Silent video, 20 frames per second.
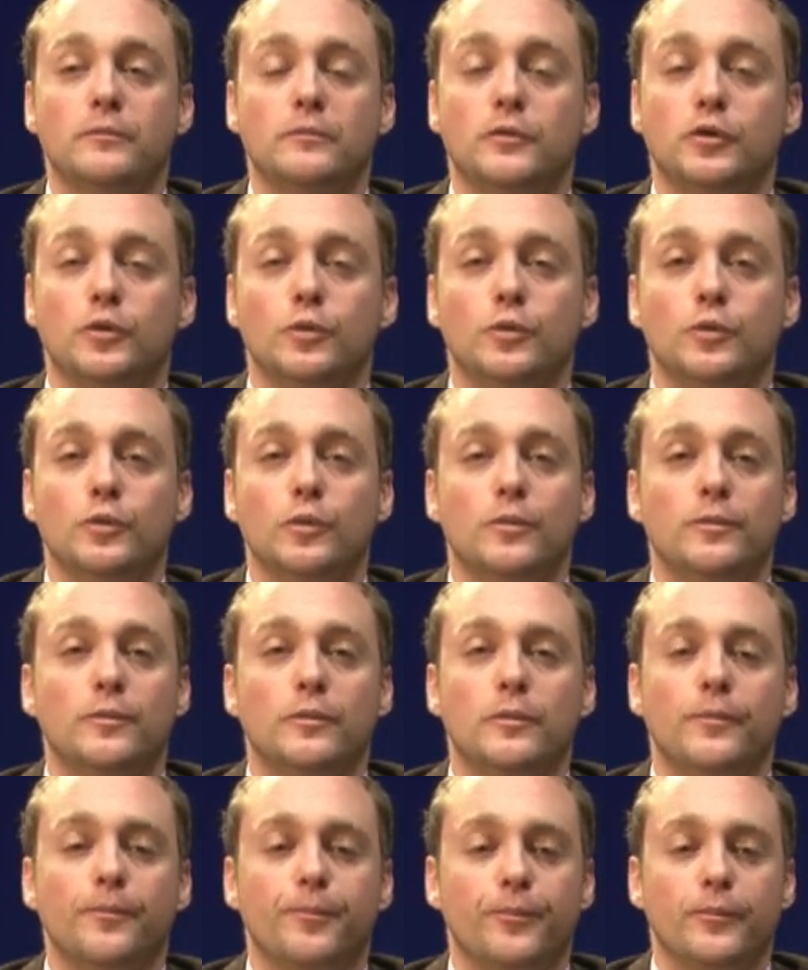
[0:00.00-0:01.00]
to
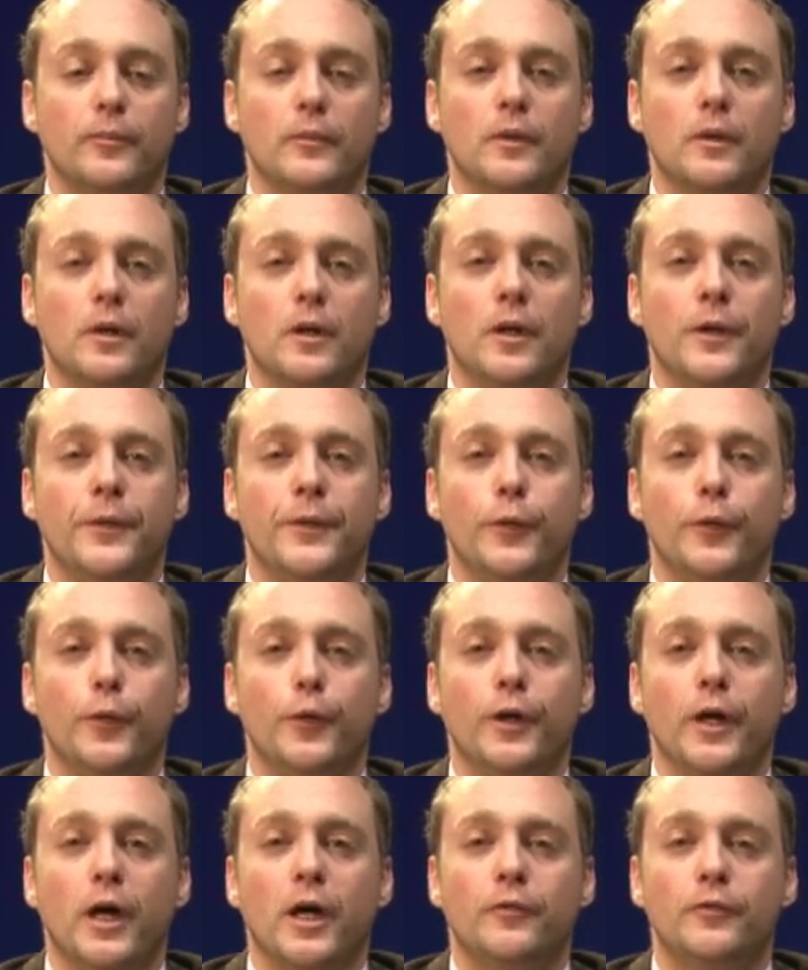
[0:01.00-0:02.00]
an
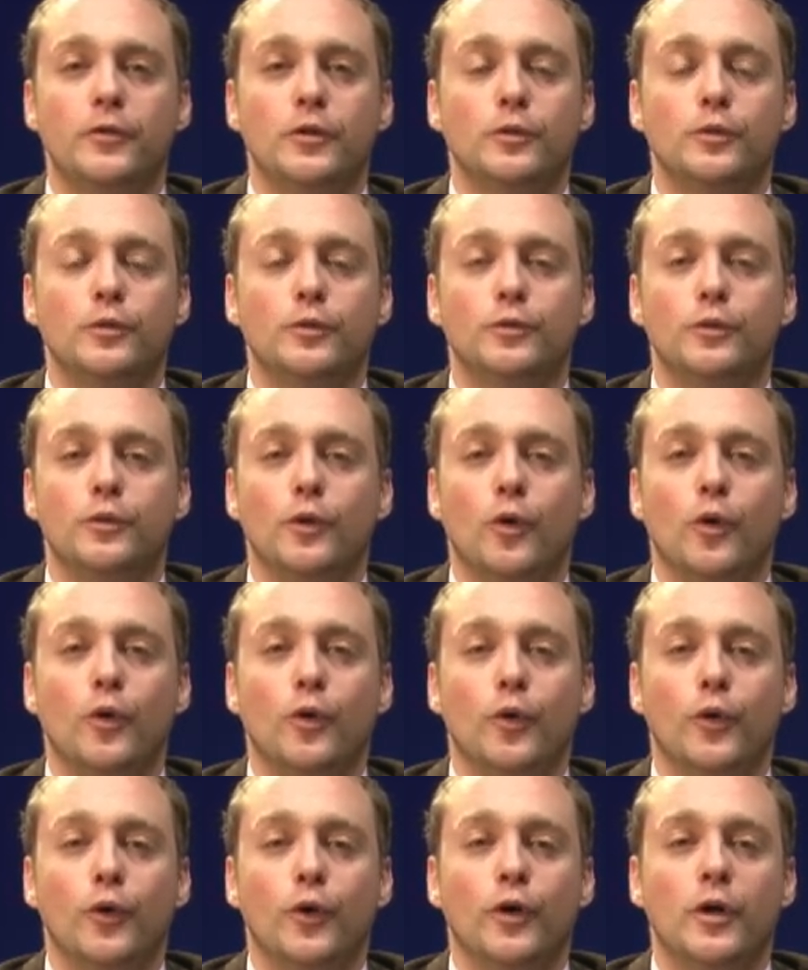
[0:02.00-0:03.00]
early afternoon
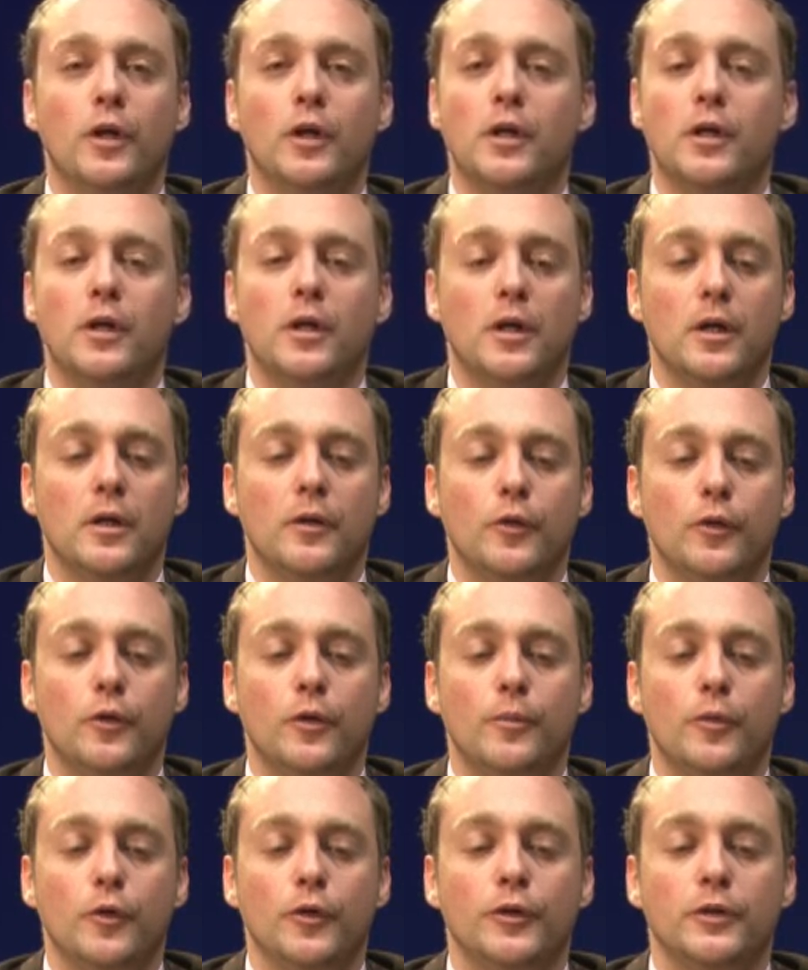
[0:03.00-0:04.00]
or an early
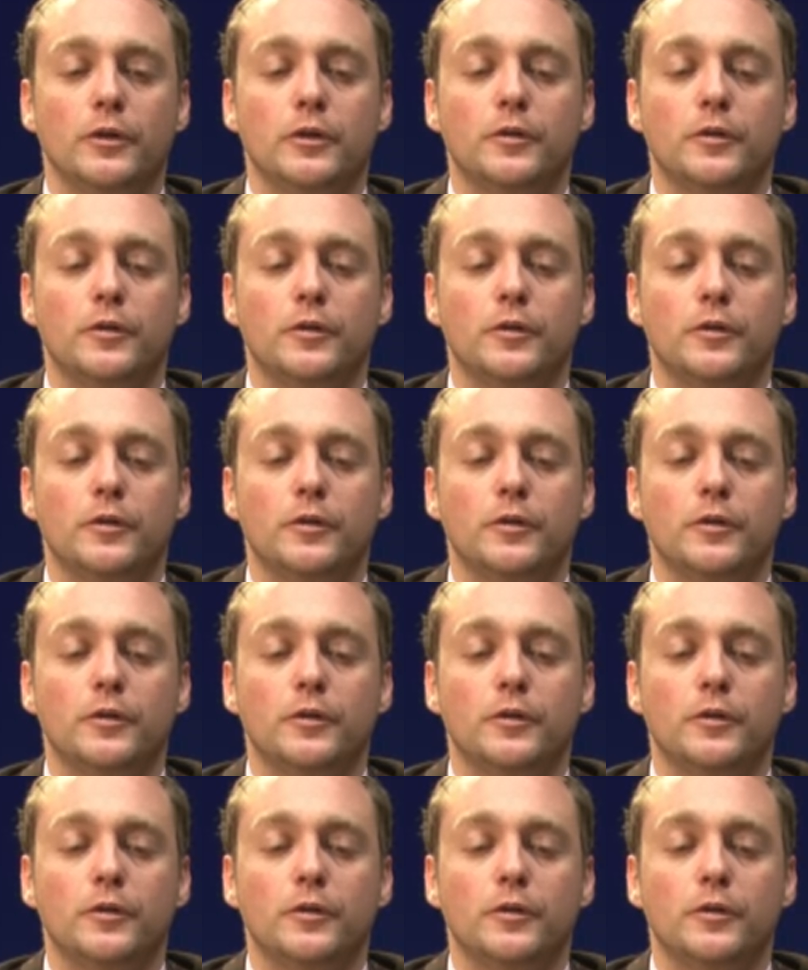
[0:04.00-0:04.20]
morning.